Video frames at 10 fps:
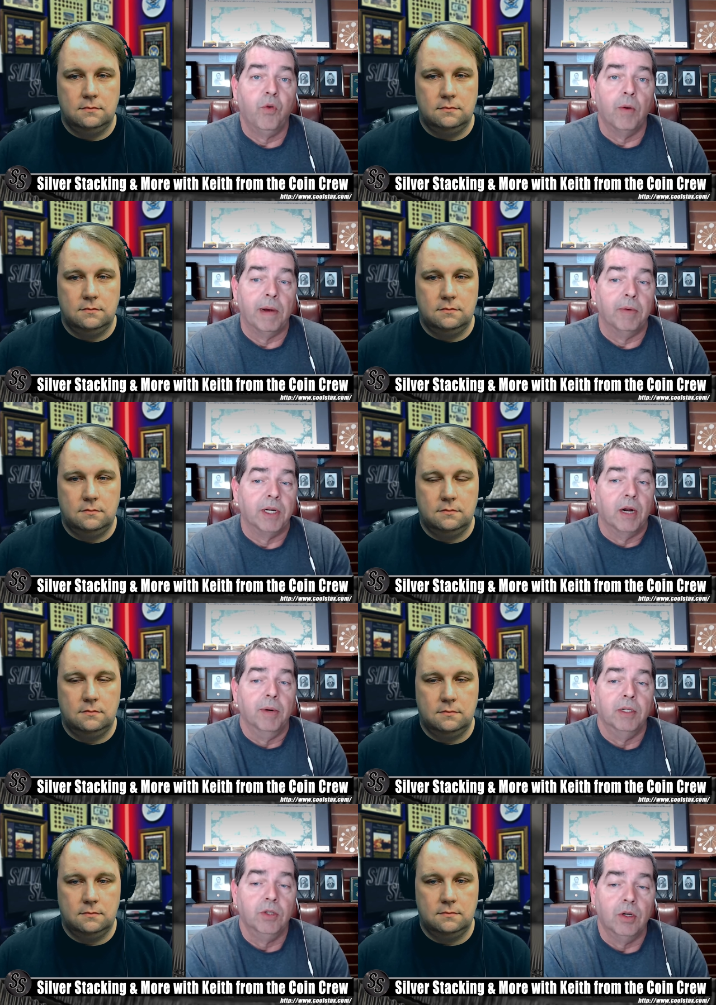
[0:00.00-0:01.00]
Speaker 1: for my
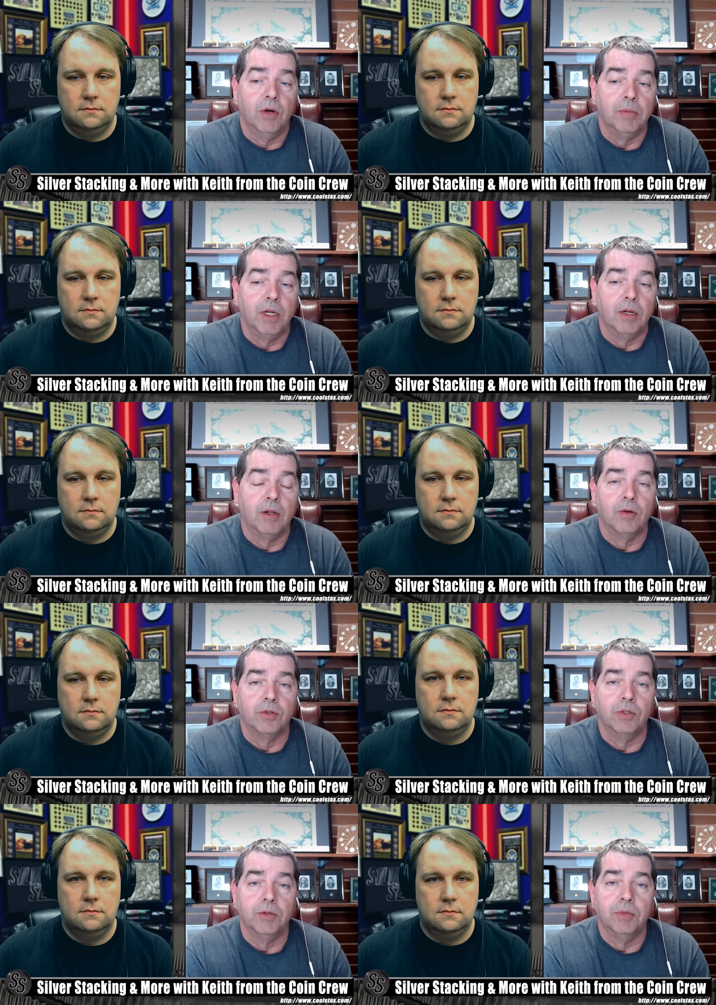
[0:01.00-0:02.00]
retirement. As you know, I'm getting
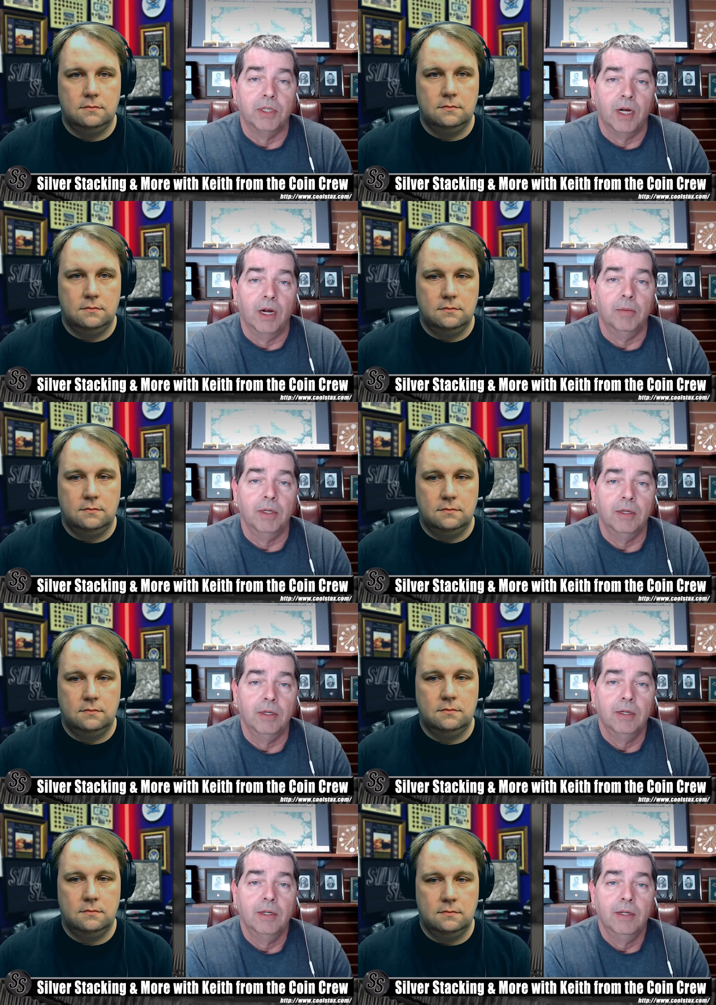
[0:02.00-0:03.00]
closer to retirement.
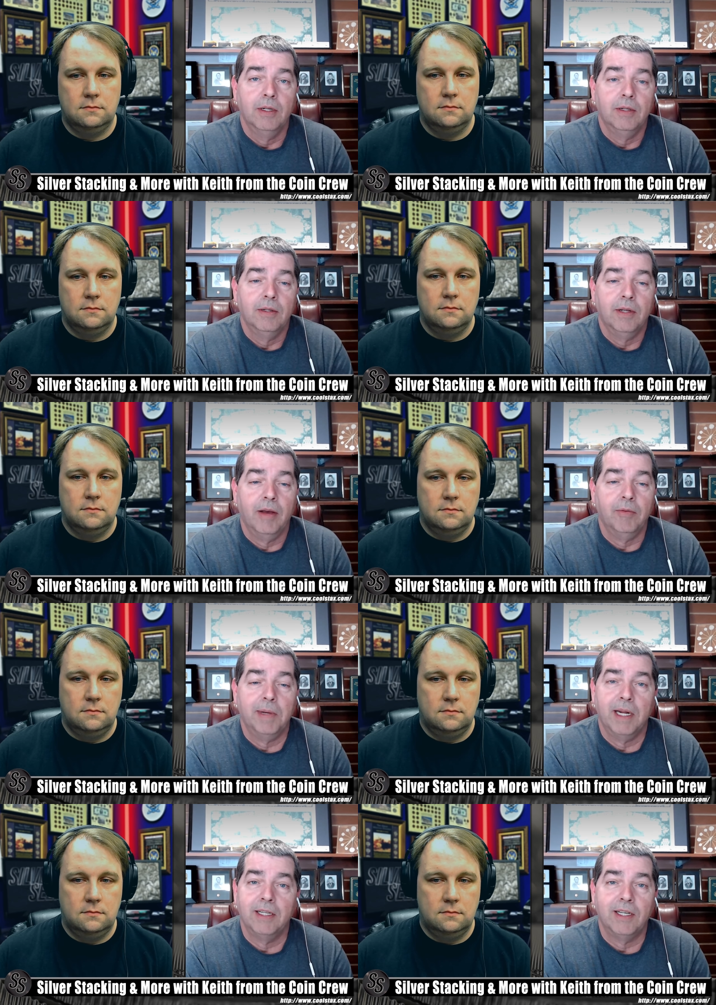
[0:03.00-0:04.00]

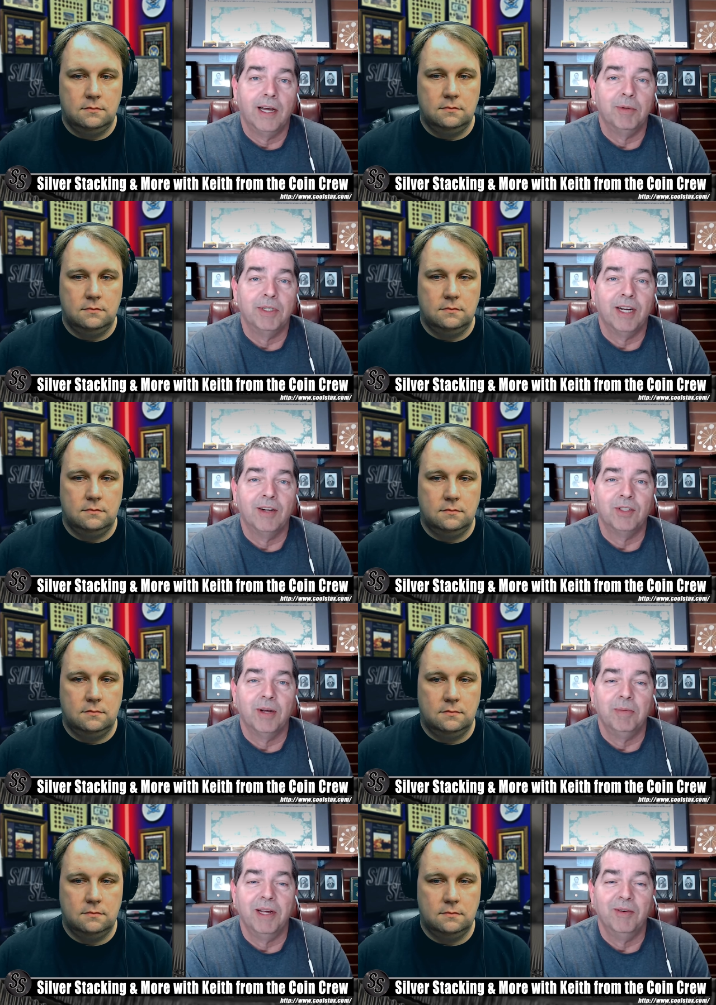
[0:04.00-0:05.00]
Everybody's got to retire
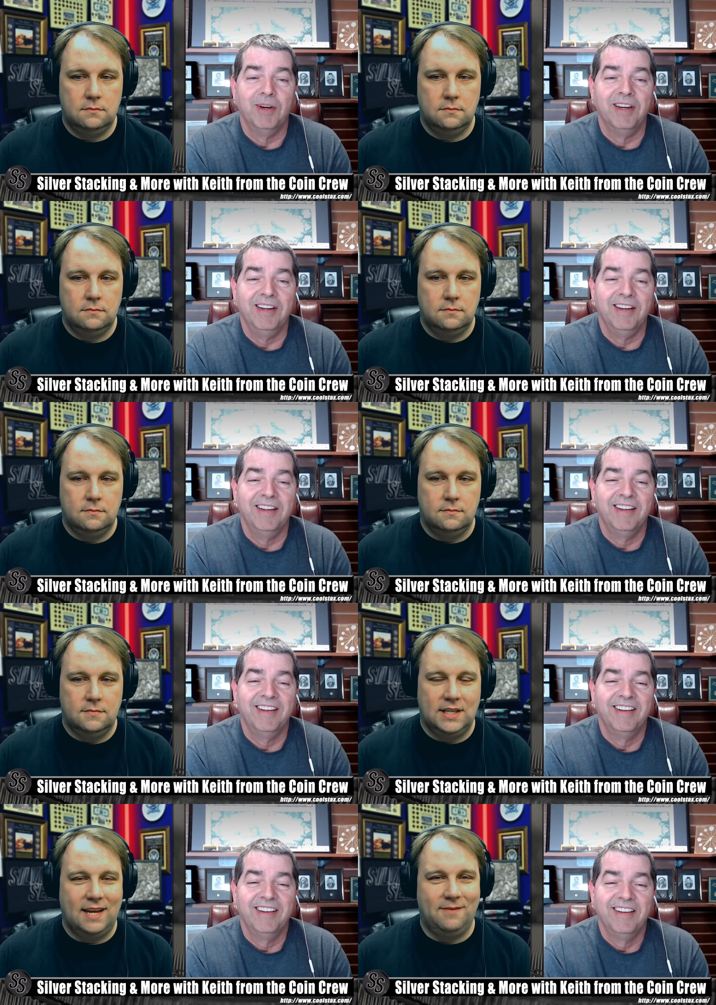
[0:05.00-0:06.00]
someday, right?
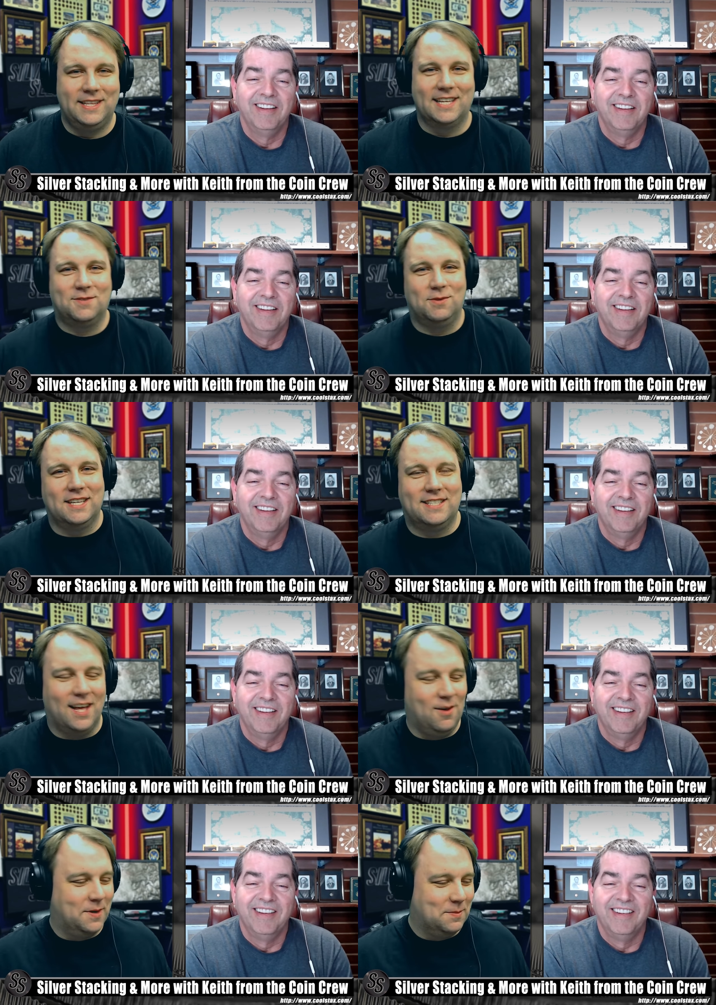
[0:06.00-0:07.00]
Speaker 2: I mean, that's what they
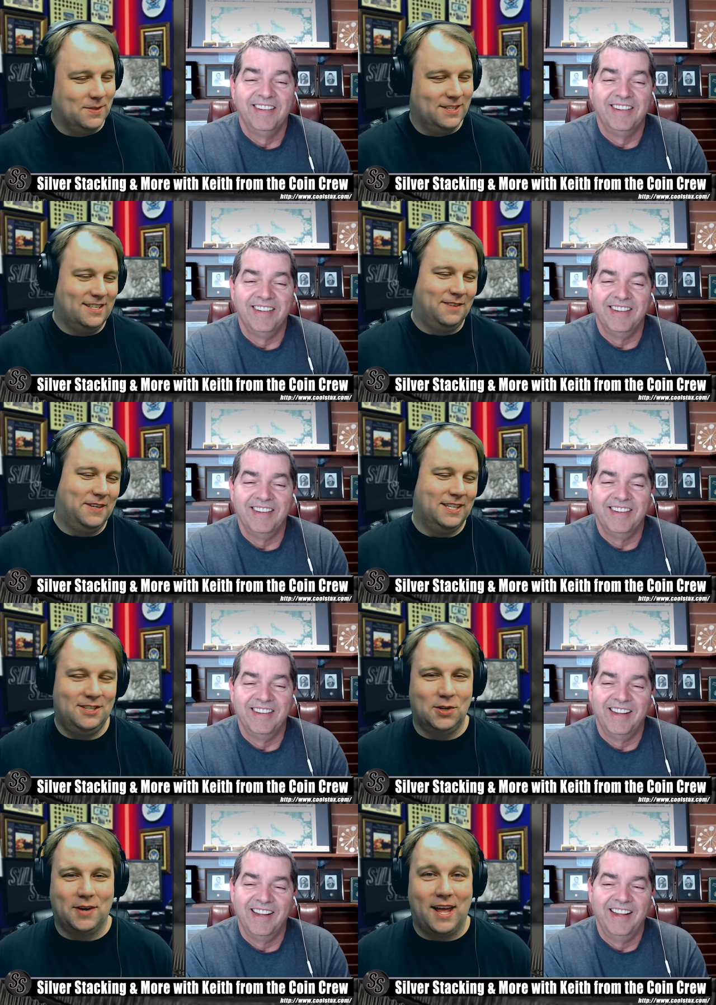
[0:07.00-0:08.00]
tell me, but I mean,
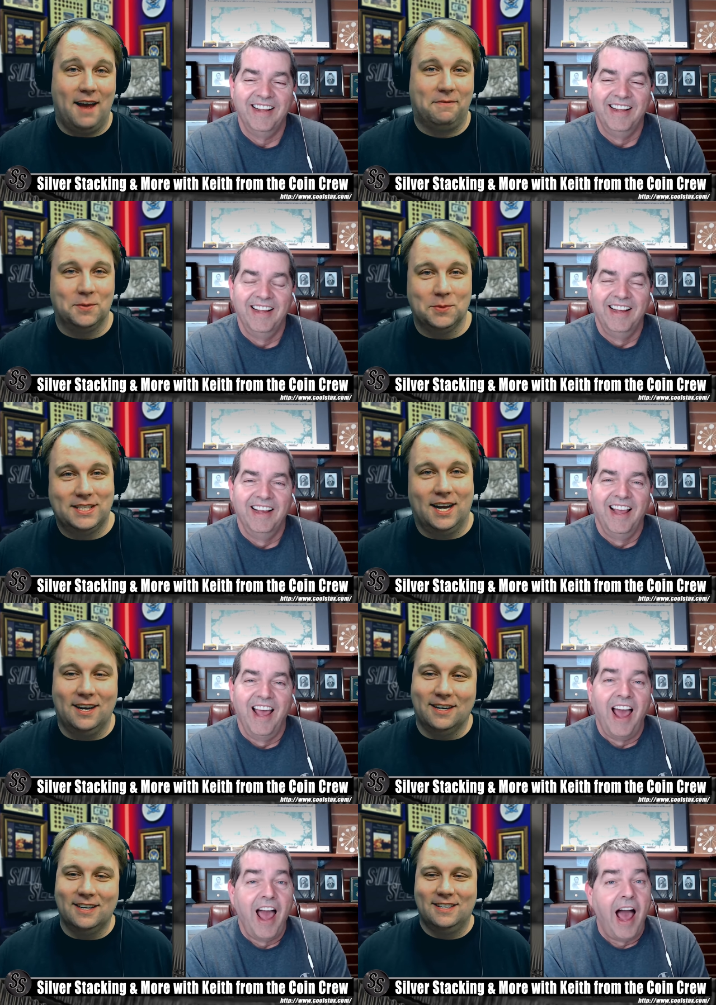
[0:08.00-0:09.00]
you don't have to
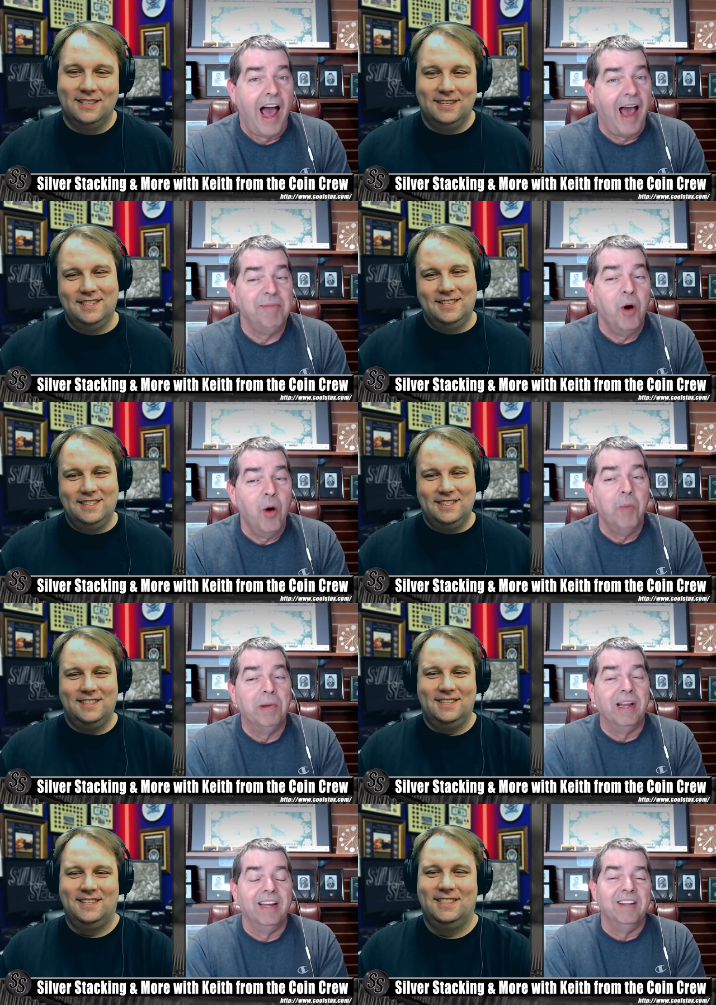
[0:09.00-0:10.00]
retire.
Speaker 1: I'm
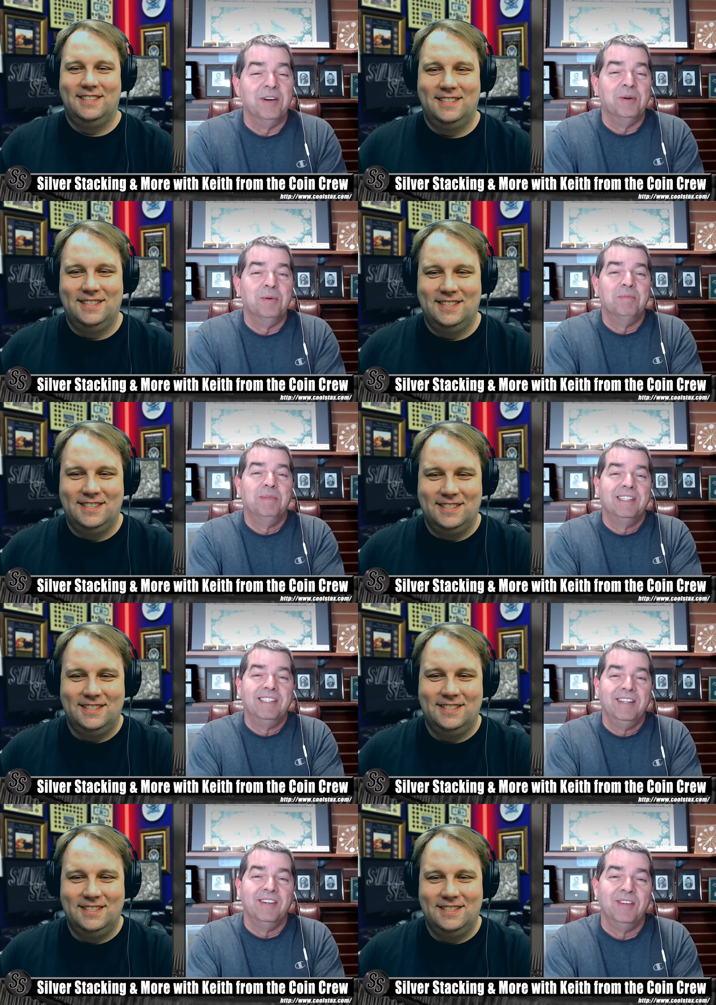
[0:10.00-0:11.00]
hoping I don't,
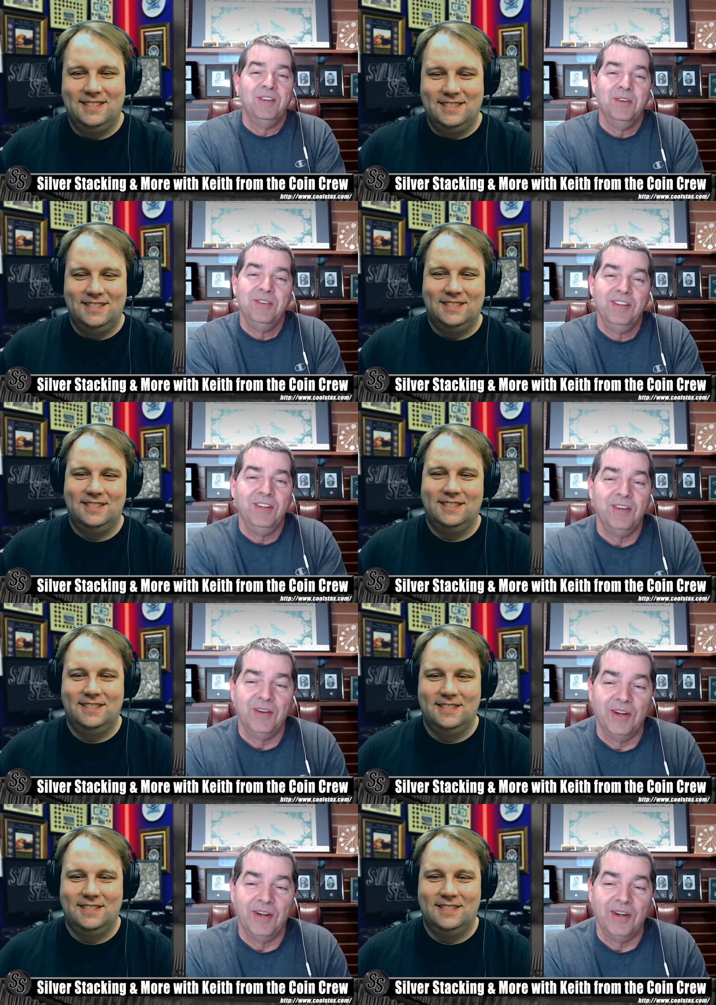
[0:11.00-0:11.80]
but you know, you you don't